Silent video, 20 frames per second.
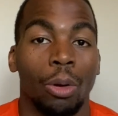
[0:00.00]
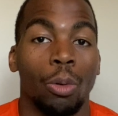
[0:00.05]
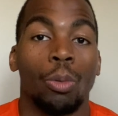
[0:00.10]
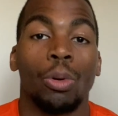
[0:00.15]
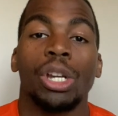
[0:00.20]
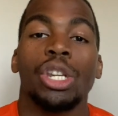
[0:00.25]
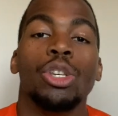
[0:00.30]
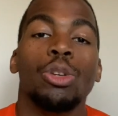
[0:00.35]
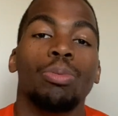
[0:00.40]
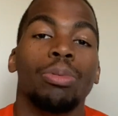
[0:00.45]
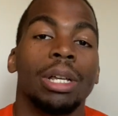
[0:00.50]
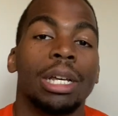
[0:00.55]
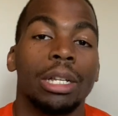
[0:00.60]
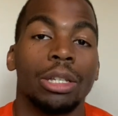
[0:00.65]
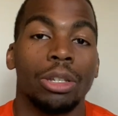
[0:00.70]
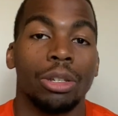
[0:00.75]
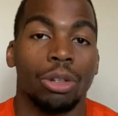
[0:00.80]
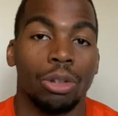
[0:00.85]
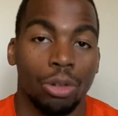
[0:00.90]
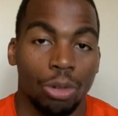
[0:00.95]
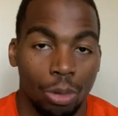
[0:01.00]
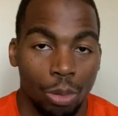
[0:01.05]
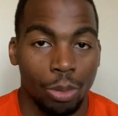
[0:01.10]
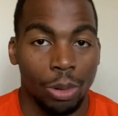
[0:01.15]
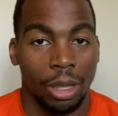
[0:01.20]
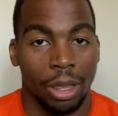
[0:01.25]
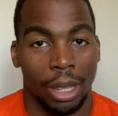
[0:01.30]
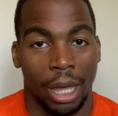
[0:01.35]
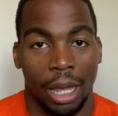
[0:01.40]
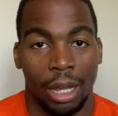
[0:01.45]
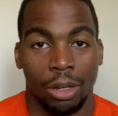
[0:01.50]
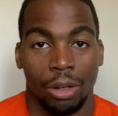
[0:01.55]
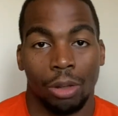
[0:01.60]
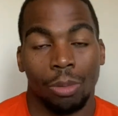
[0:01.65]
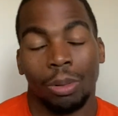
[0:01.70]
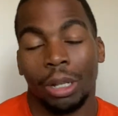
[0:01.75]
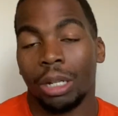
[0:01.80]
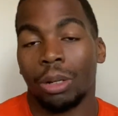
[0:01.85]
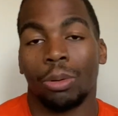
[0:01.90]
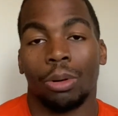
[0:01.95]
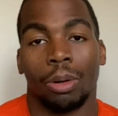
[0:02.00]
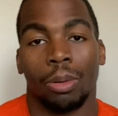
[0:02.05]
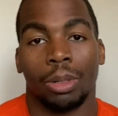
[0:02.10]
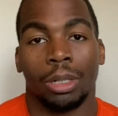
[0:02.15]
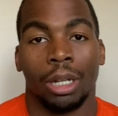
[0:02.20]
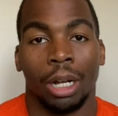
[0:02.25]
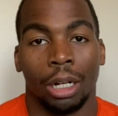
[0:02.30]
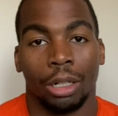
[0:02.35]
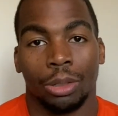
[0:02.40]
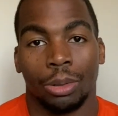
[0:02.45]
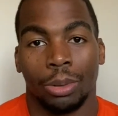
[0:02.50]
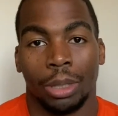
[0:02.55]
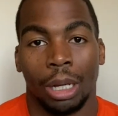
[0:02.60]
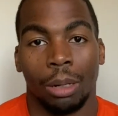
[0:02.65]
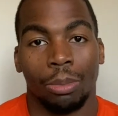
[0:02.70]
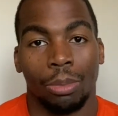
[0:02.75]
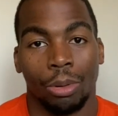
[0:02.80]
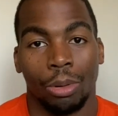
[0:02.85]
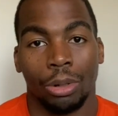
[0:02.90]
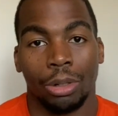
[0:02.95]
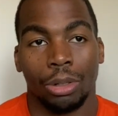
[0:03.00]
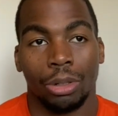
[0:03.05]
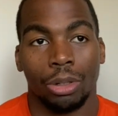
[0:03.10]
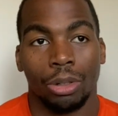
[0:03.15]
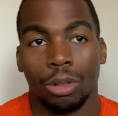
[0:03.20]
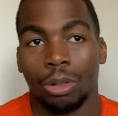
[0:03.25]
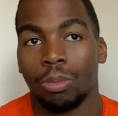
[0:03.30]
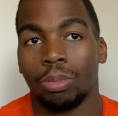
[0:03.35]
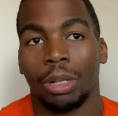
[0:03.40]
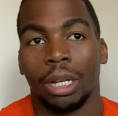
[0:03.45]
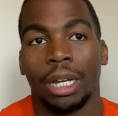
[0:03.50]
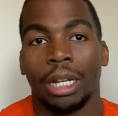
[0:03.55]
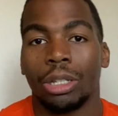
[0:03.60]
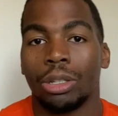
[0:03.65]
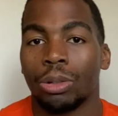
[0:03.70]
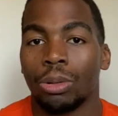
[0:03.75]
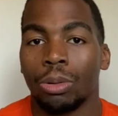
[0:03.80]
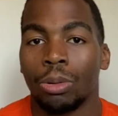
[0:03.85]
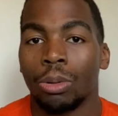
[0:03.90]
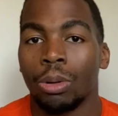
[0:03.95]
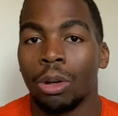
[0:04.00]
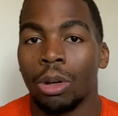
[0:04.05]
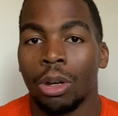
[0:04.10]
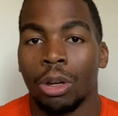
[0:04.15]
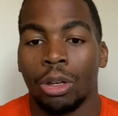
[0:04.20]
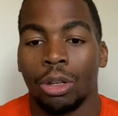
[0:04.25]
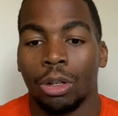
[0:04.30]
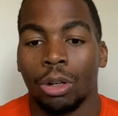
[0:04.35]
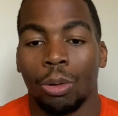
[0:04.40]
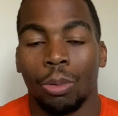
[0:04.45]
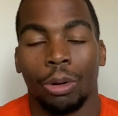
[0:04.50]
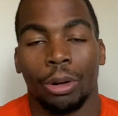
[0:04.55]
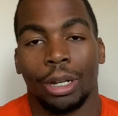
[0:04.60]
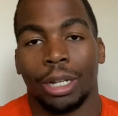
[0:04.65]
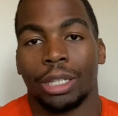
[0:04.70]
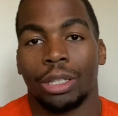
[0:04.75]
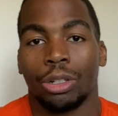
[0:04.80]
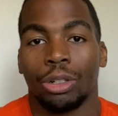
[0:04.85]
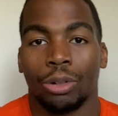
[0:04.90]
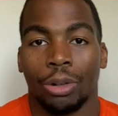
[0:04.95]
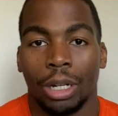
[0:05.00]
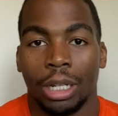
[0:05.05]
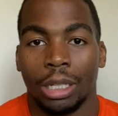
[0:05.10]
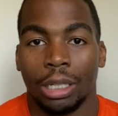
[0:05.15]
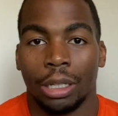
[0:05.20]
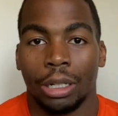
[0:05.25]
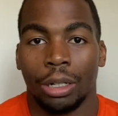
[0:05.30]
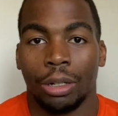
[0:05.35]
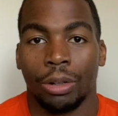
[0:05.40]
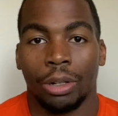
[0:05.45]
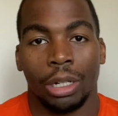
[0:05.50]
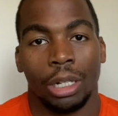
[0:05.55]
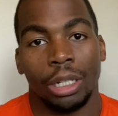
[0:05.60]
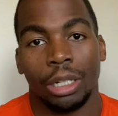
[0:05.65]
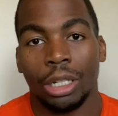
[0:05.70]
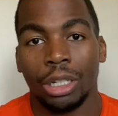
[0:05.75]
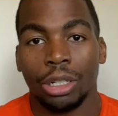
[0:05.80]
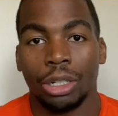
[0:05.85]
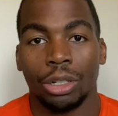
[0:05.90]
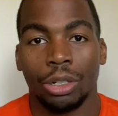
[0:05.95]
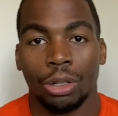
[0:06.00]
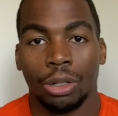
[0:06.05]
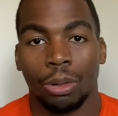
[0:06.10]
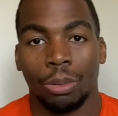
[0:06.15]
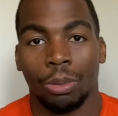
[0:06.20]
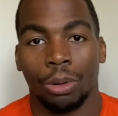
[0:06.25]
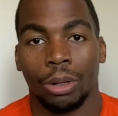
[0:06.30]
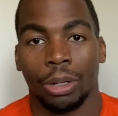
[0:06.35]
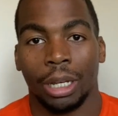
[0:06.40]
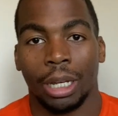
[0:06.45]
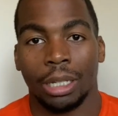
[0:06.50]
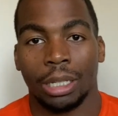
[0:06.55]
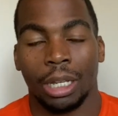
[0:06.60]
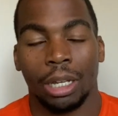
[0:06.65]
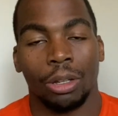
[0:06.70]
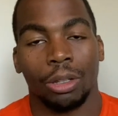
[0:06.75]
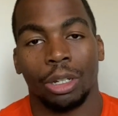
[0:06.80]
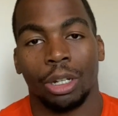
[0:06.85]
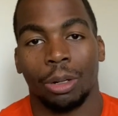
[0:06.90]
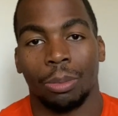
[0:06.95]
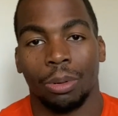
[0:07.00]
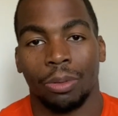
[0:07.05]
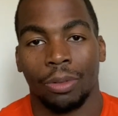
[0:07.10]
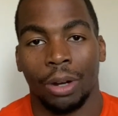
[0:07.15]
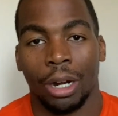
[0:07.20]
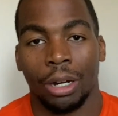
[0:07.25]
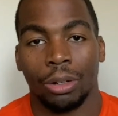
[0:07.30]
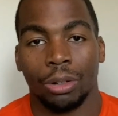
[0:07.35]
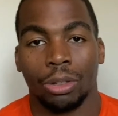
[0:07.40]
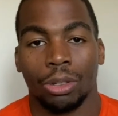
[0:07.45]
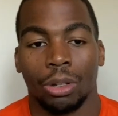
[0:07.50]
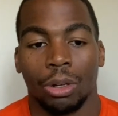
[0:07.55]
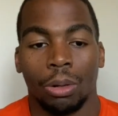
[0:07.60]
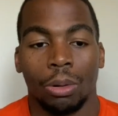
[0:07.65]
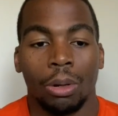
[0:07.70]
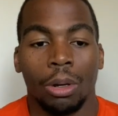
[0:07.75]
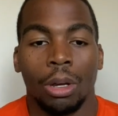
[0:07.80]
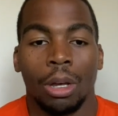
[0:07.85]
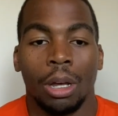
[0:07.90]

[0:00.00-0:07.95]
What do you plan to do with that? Do you plan to work with Doctors Without Borders? Do you plan to, work as a translator in addition to your work as a healthcare provider? So